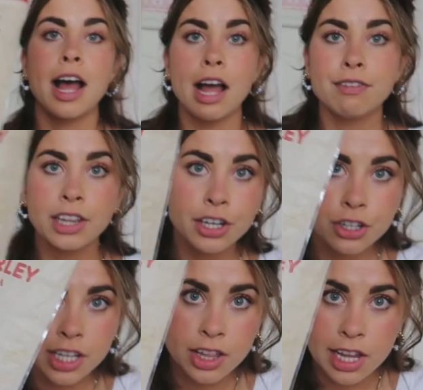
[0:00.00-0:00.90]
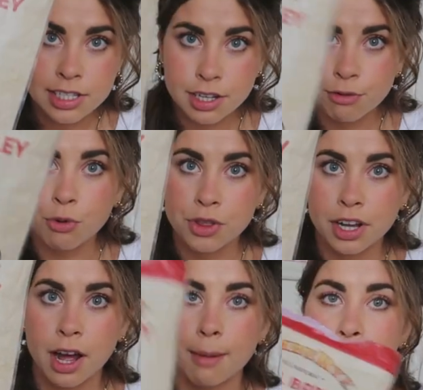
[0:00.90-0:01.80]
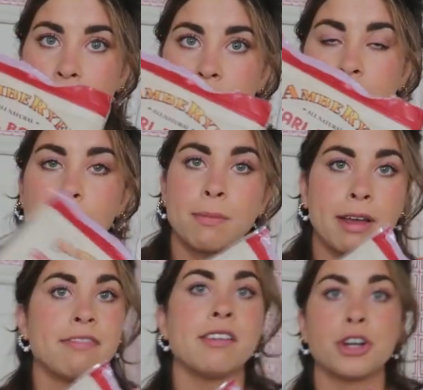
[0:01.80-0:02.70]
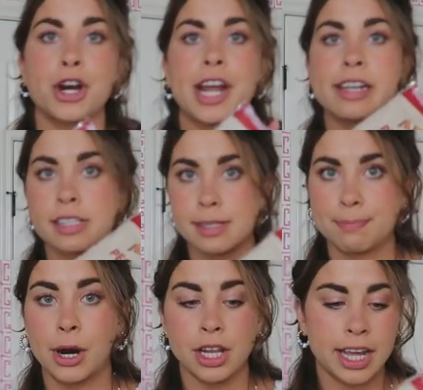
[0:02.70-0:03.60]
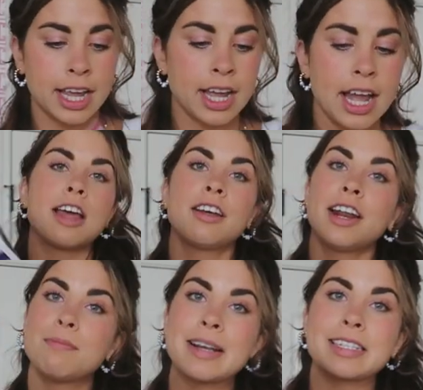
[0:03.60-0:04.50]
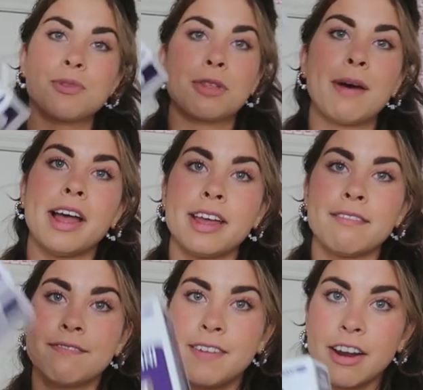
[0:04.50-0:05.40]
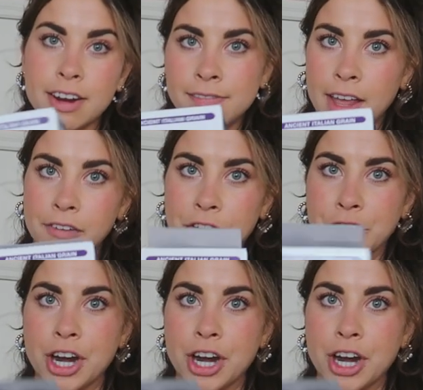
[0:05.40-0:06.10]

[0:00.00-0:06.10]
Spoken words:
I have literally less than a fourth a cup of one of my favorite grains, barley. I thought I'd mix it with my very favorite